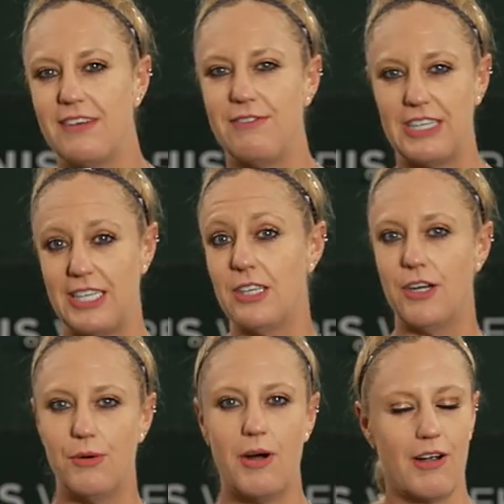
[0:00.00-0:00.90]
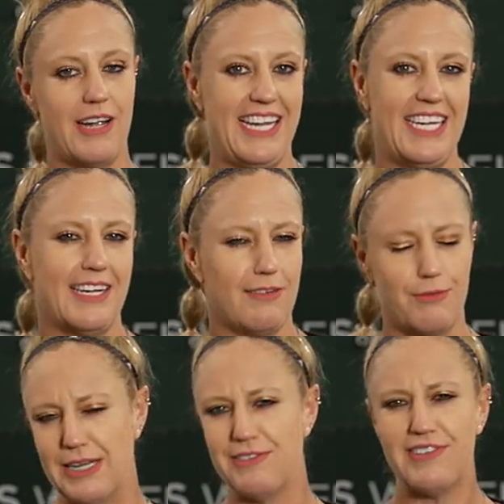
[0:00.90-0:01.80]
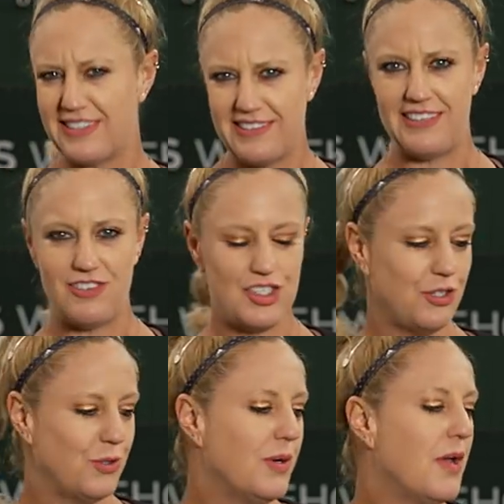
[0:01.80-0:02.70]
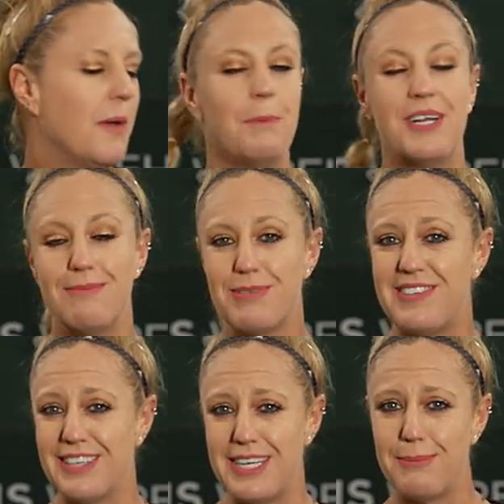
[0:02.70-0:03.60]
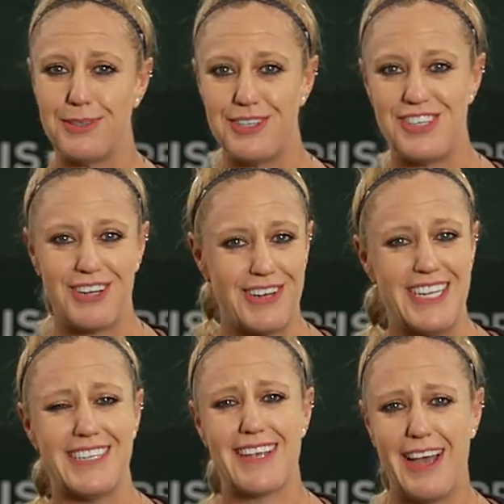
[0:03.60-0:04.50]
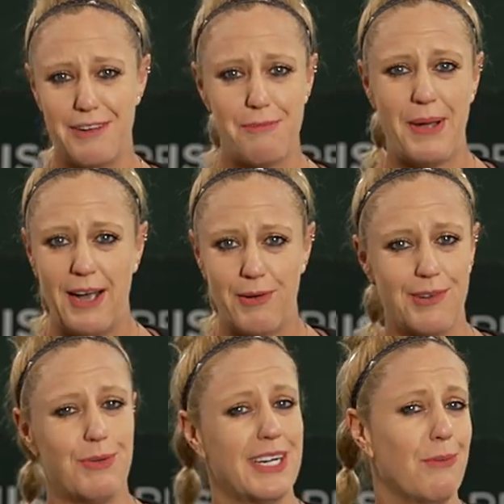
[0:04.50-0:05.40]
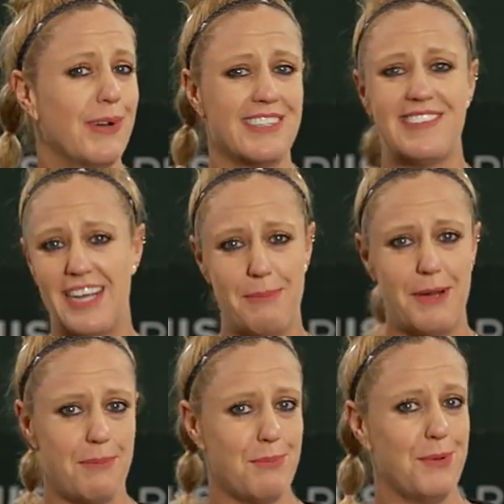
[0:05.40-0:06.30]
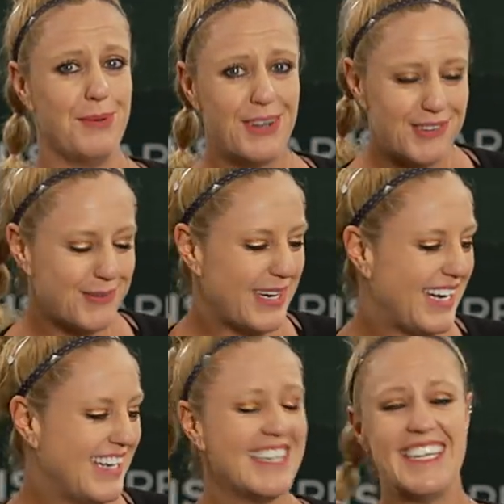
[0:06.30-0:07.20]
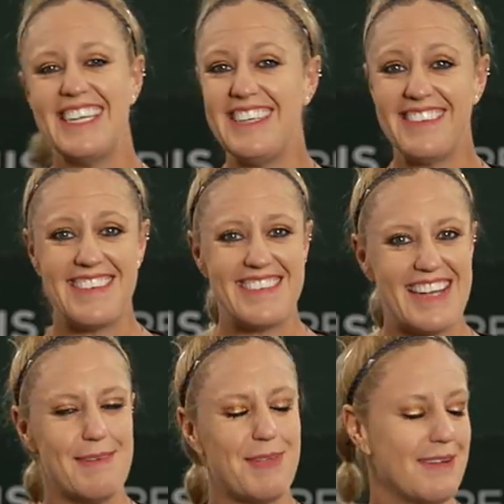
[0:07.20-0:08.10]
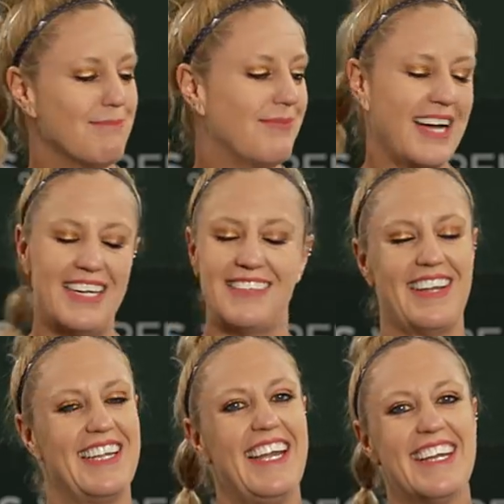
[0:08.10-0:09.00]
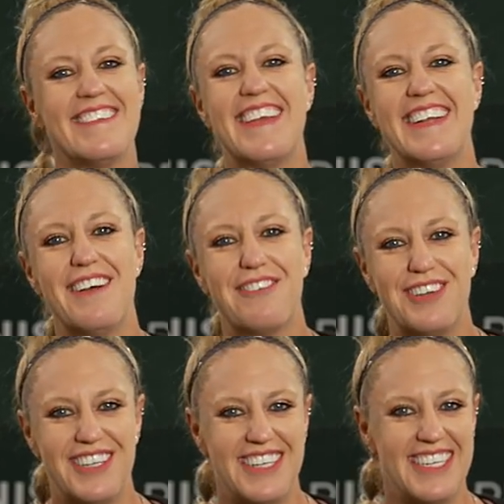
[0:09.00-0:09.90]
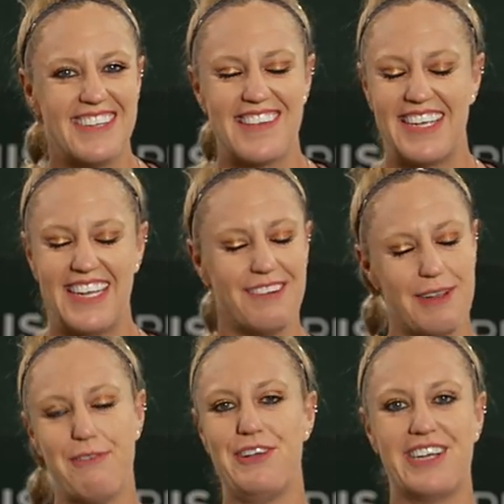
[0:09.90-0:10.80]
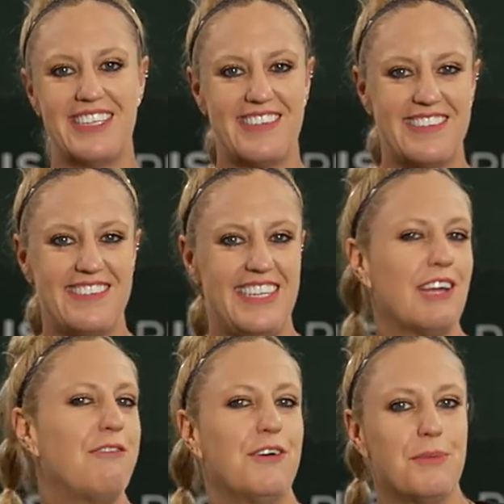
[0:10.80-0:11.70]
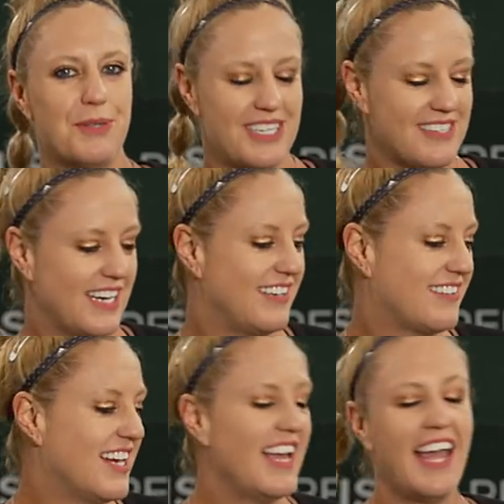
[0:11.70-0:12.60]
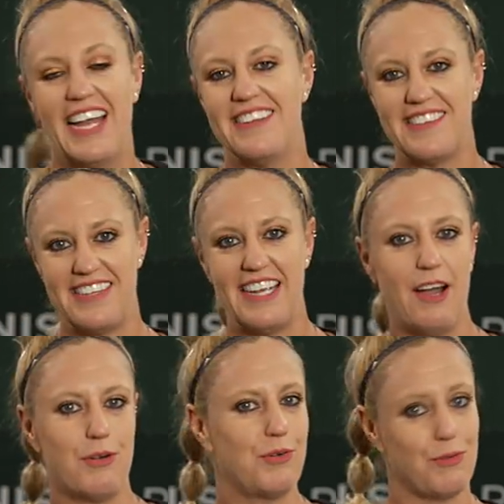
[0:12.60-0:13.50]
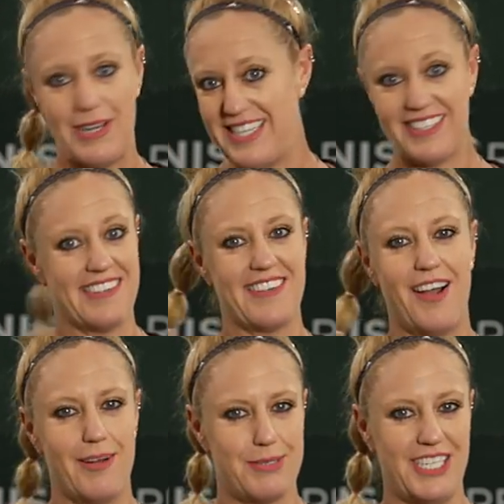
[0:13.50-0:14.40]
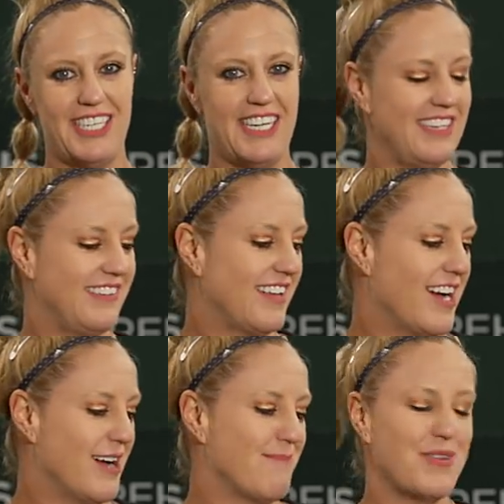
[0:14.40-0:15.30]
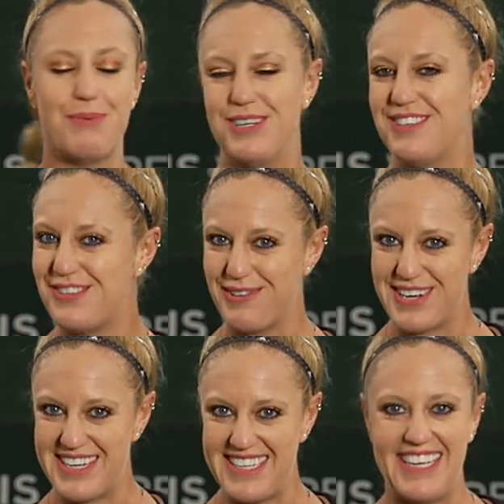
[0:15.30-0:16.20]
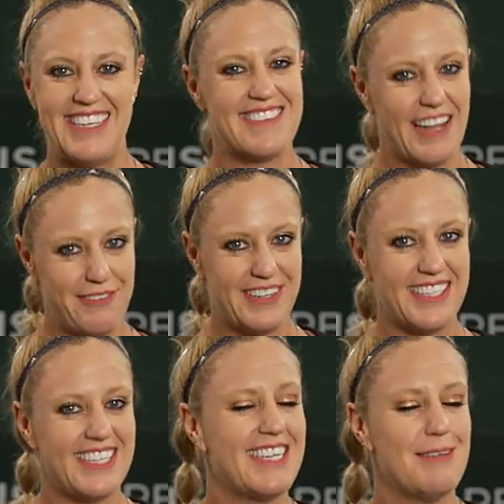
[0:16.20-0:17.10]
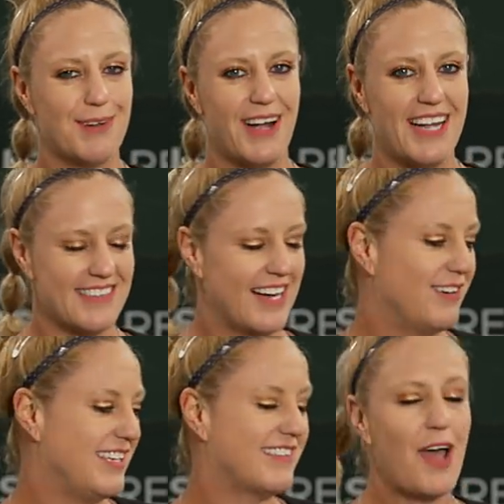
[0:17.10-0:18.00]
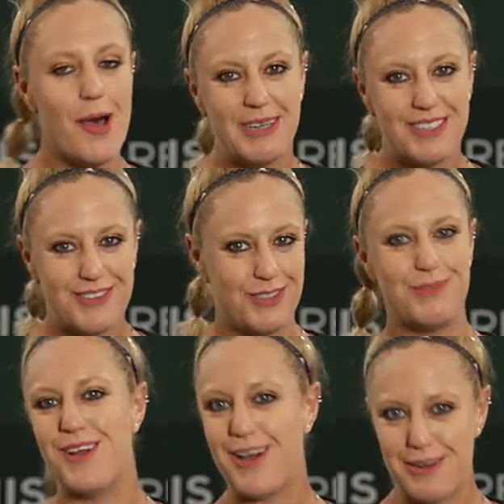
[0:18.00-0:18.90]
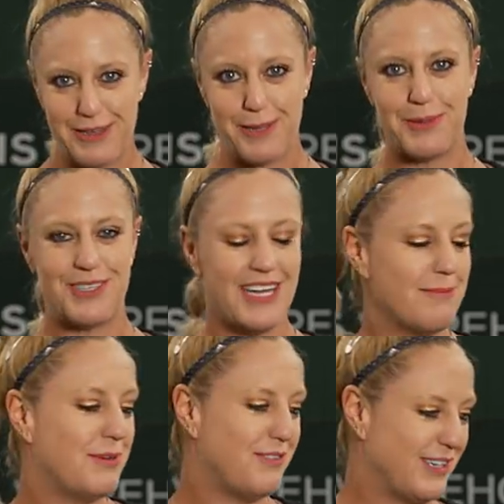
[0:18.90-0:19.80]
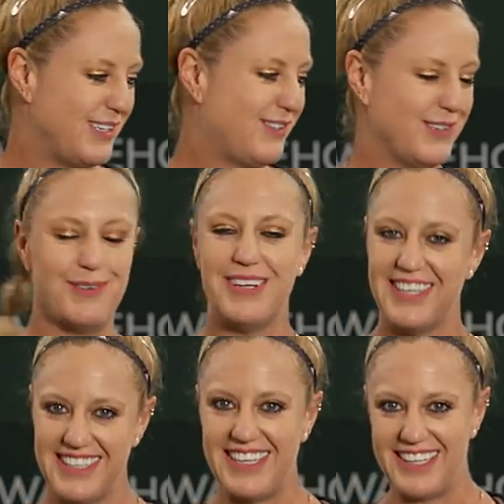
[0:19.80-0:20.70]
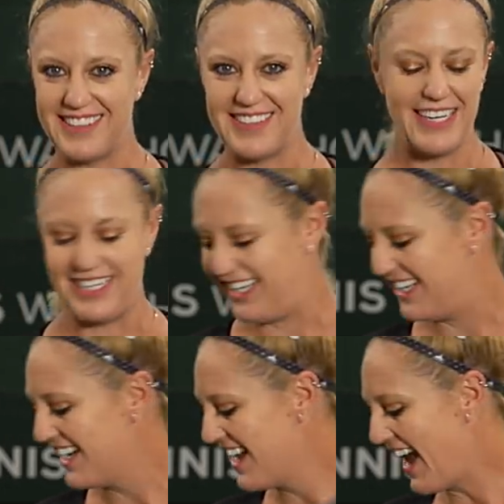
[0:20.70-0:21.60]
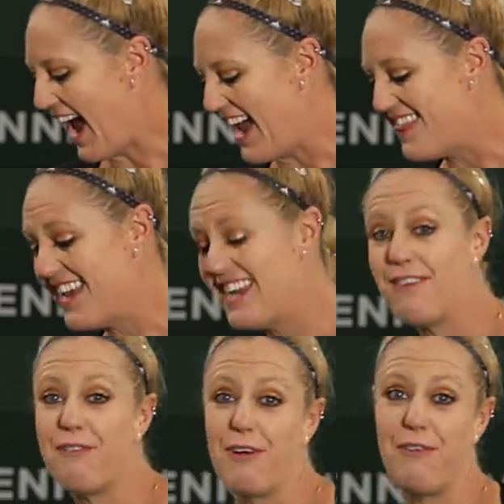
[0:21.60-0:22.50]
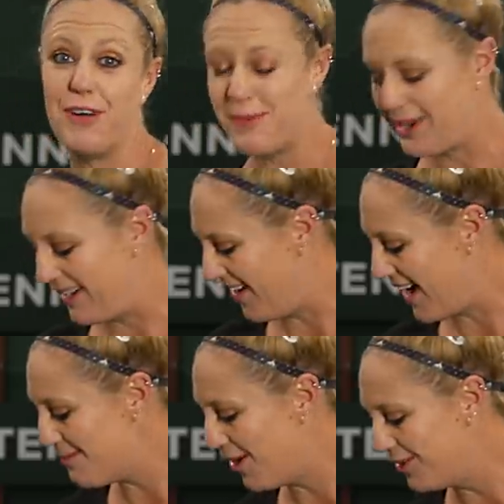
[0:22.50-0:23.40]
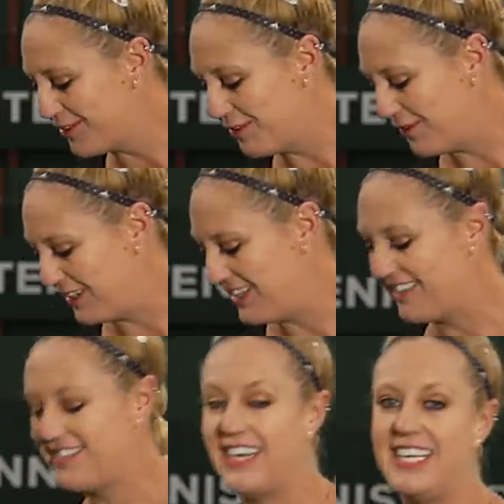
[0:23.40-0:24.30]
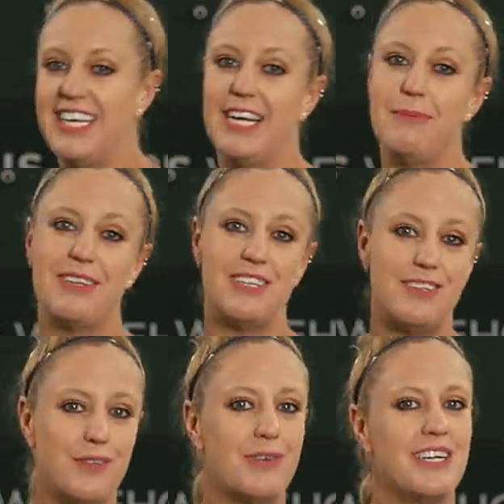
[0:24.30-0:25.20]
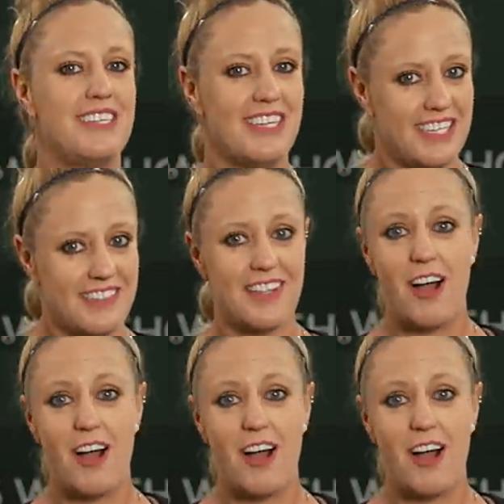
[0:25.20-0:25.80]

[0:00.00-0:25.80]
that very low RA at around 62, but I'm still able to generate a ton of power when I want to step up and put balls away. Easy depth, I can't say enough good things. I can't wait for you guys to see the full play test and see how great this option is. The Prince Tour 98, definitely keep your eyes out. It's coming soon, not available yet, but very soon. Get excited. And then for footwear, I'm also very excited about the new Adidas